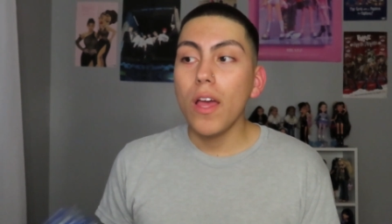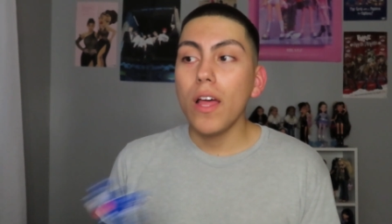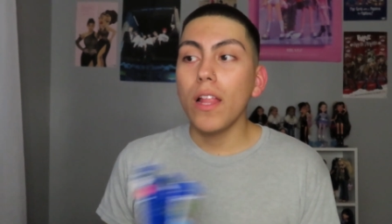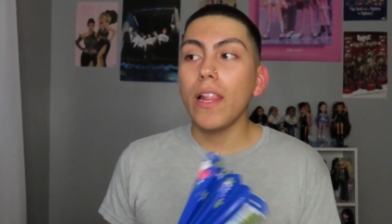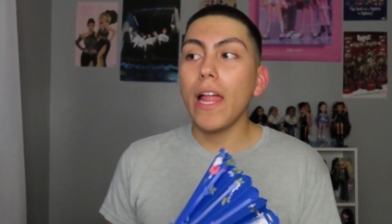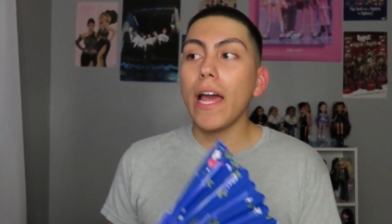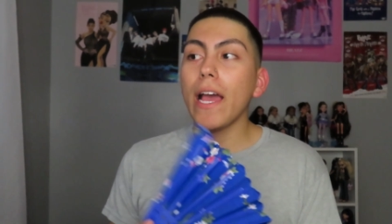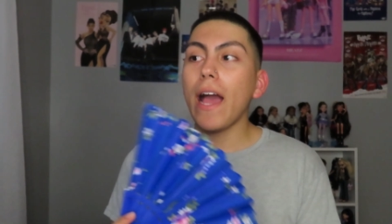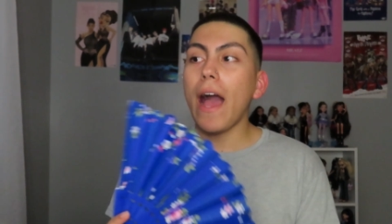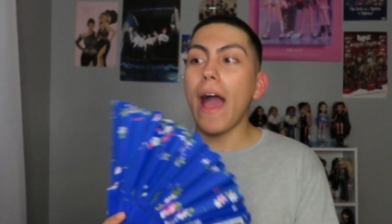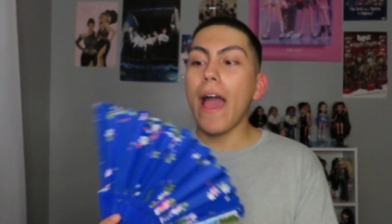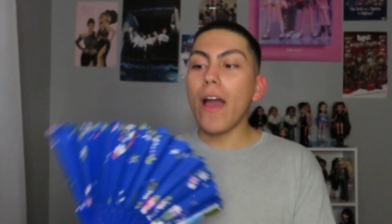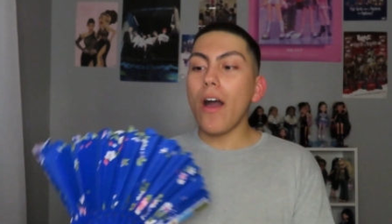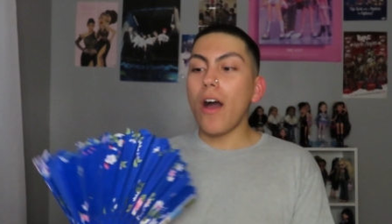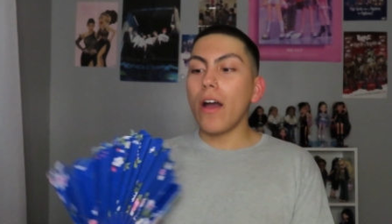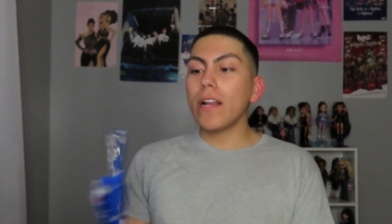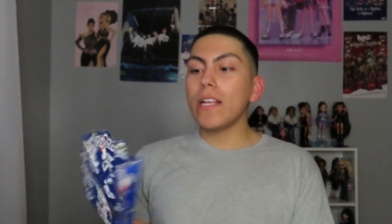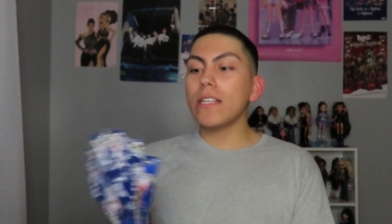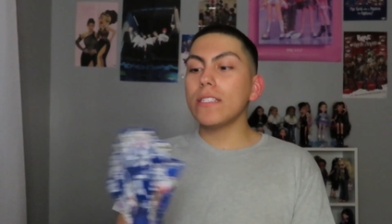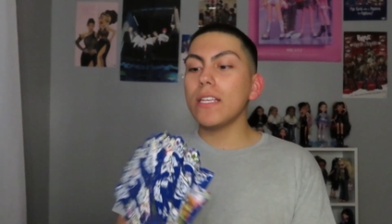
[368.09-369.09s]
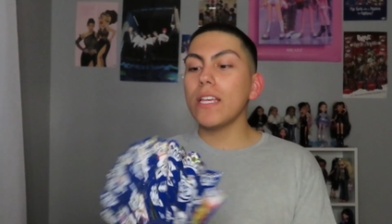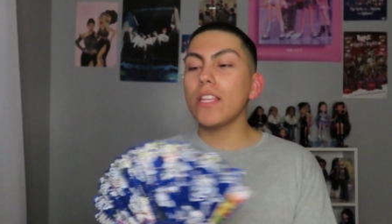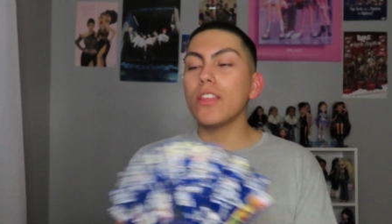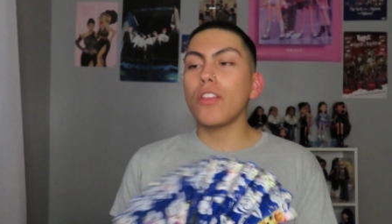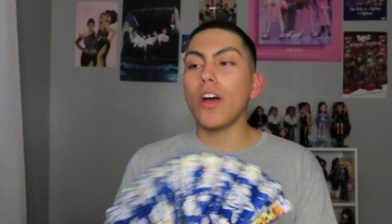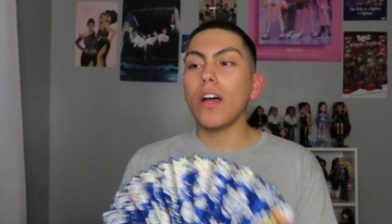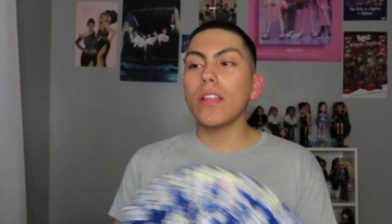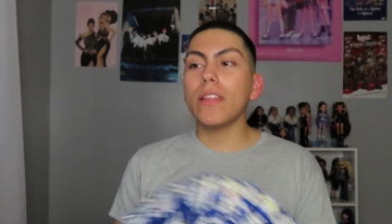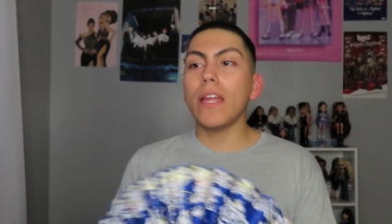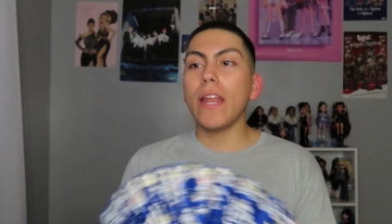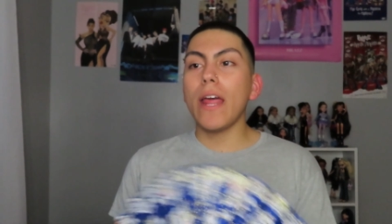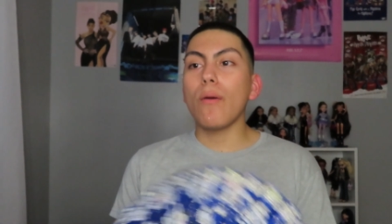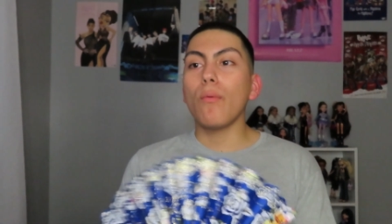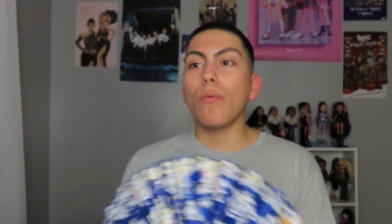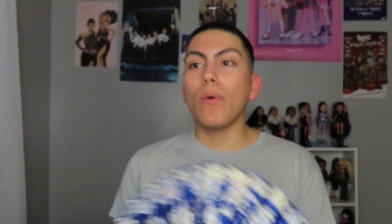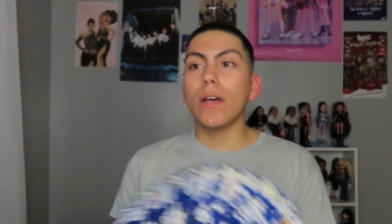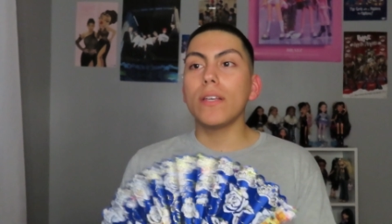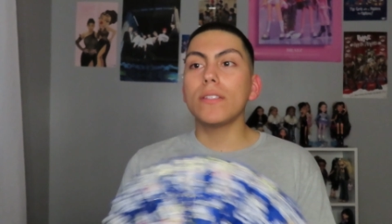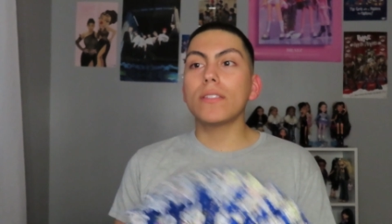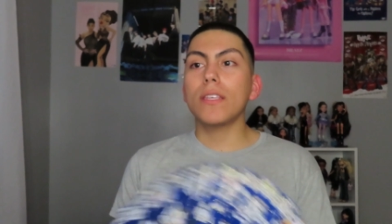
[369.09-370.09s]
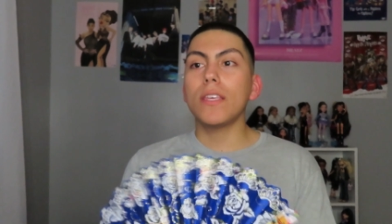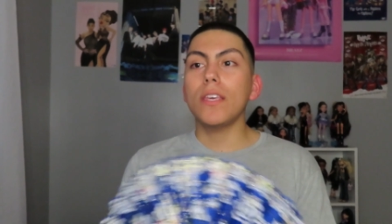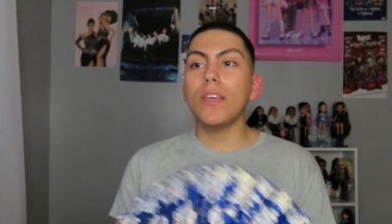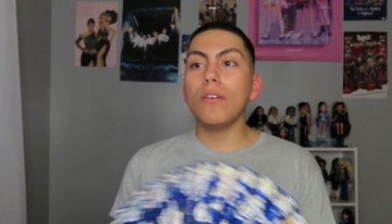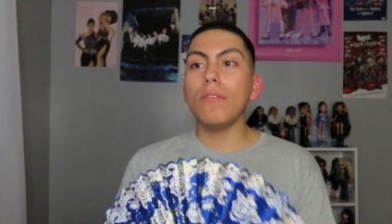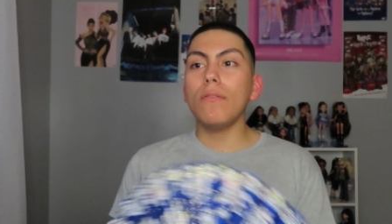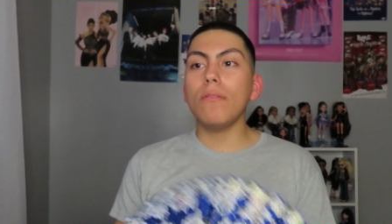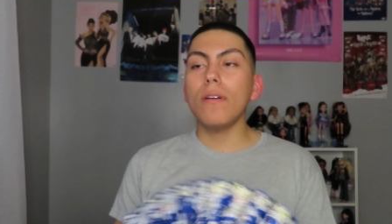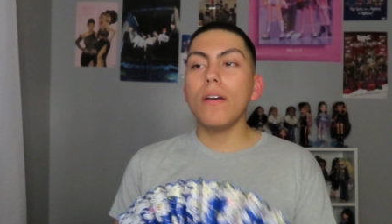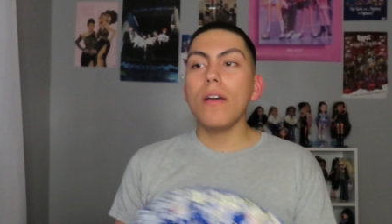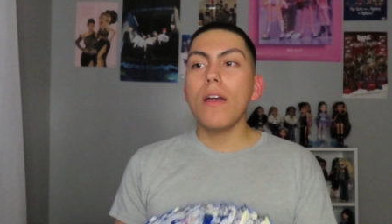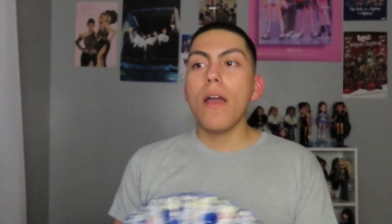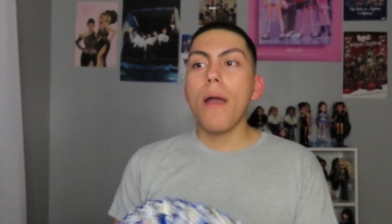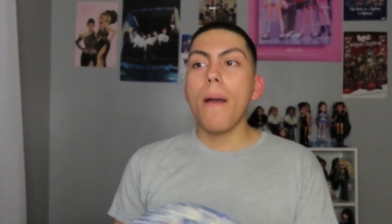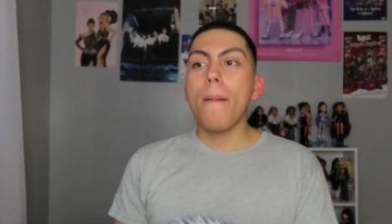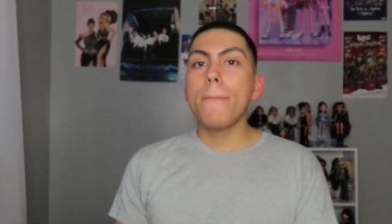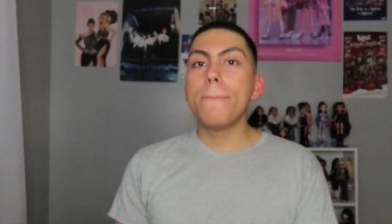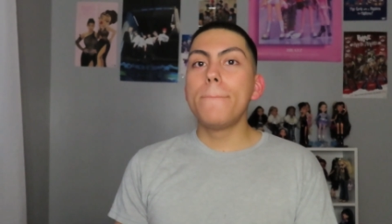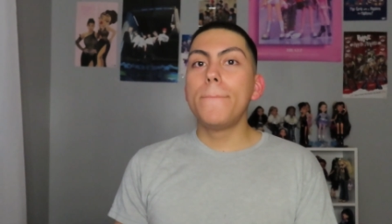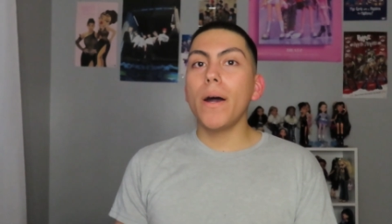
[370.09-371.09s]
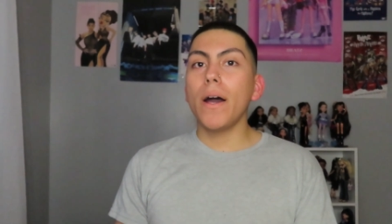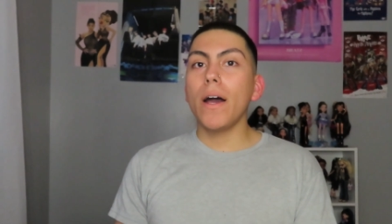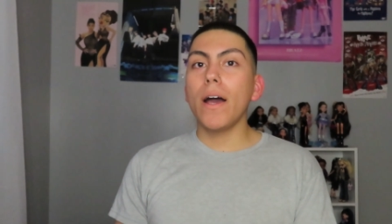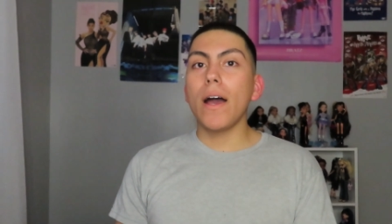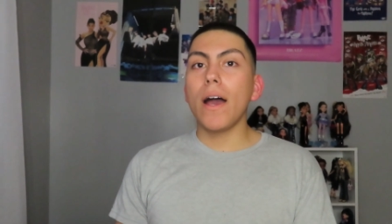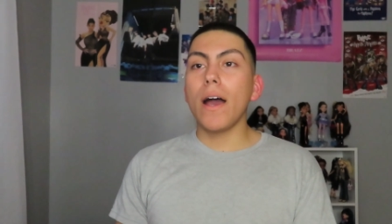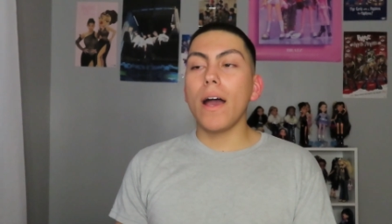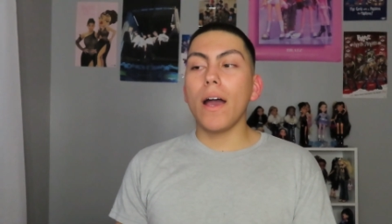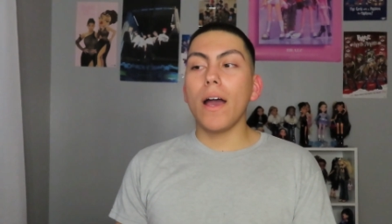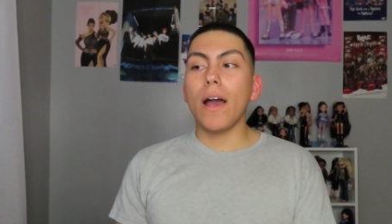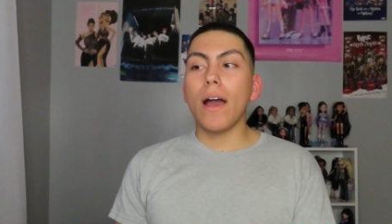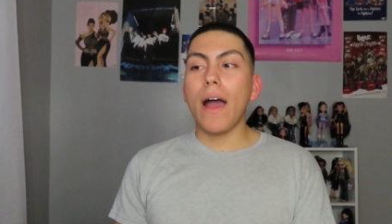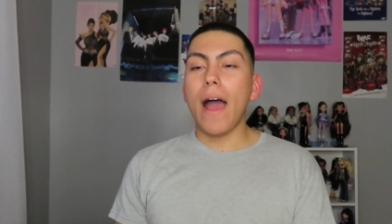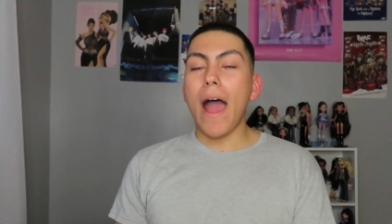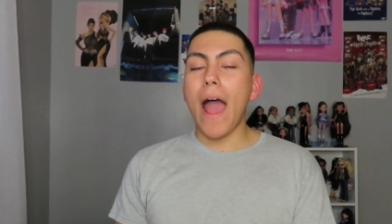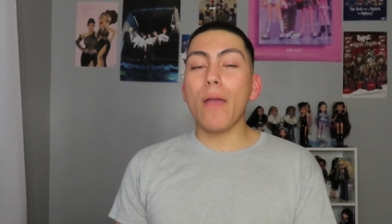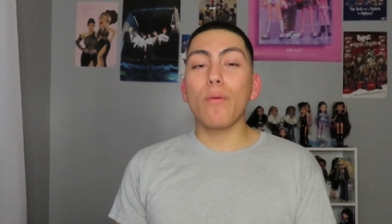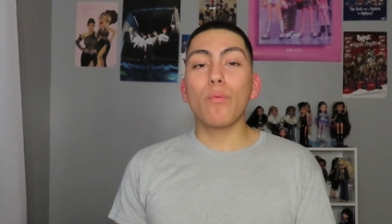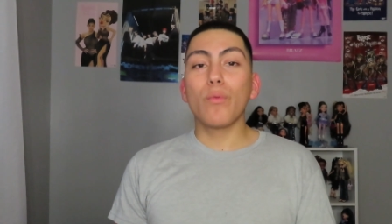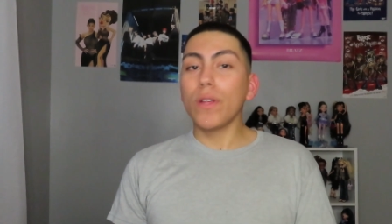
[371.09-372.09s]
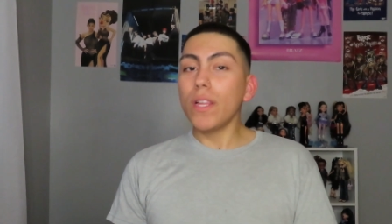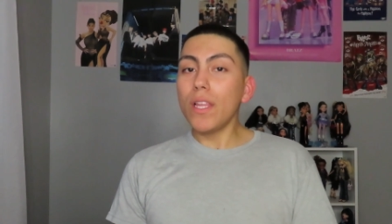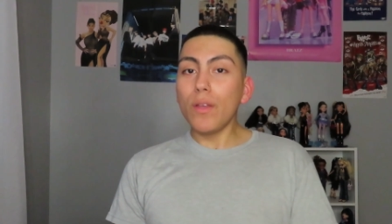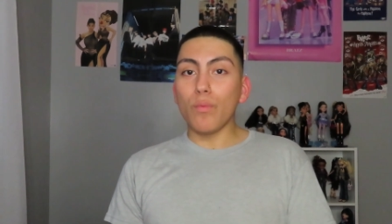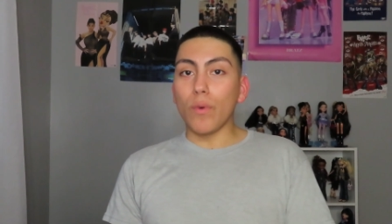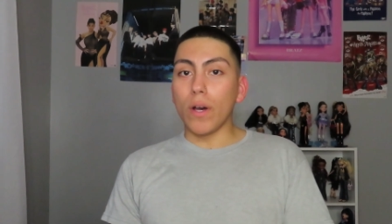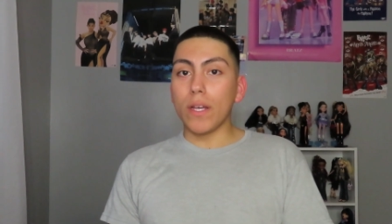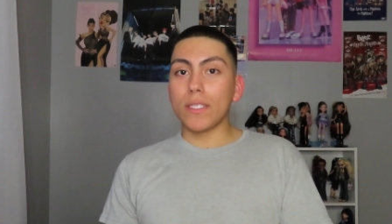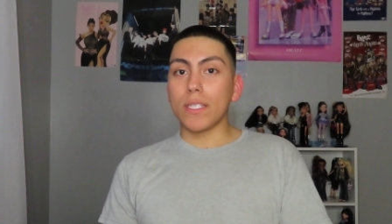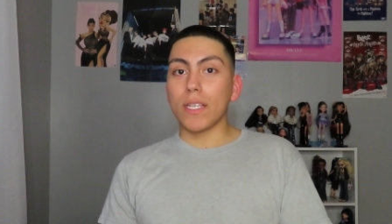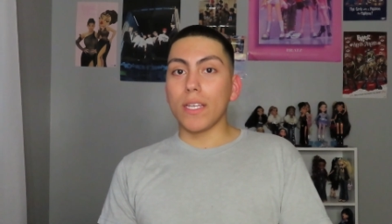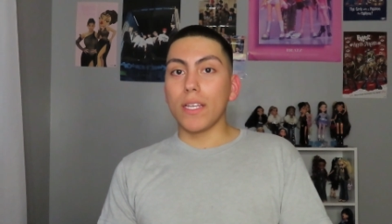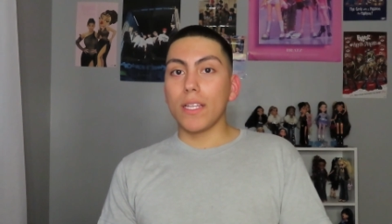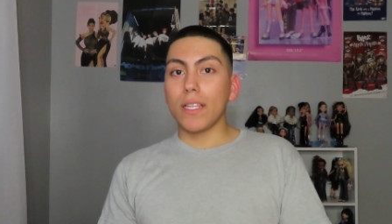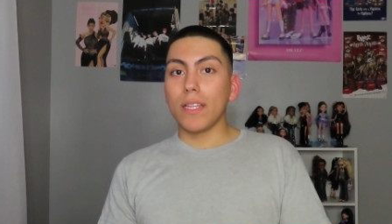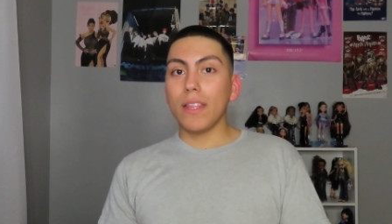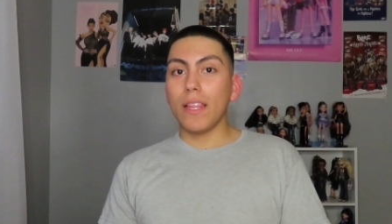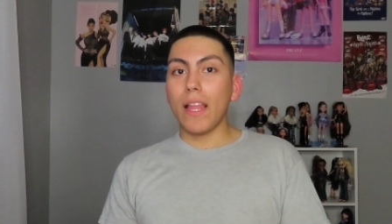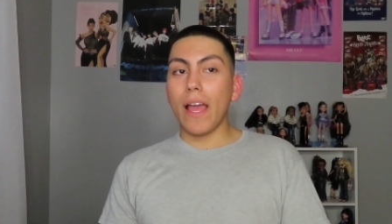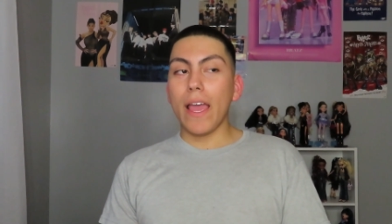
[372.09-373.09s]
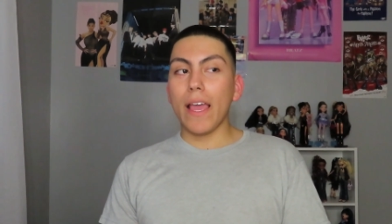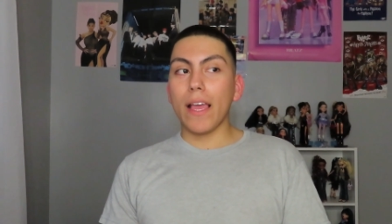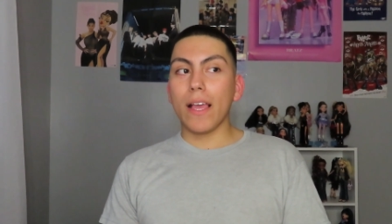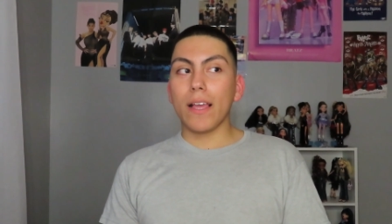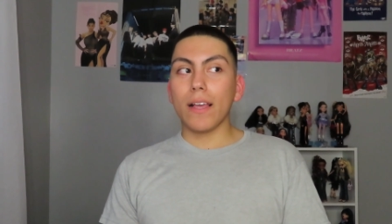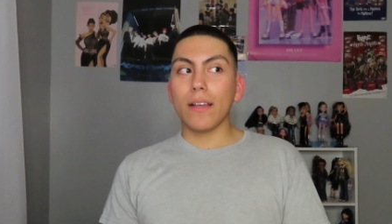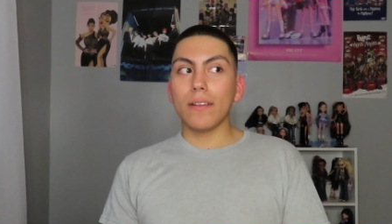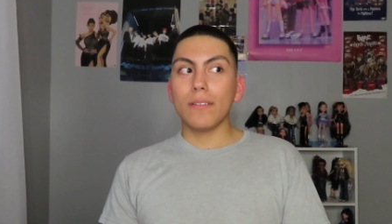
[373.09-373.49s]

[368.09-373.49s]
Like I honestly thought that I was cute, but I really wasn't. Like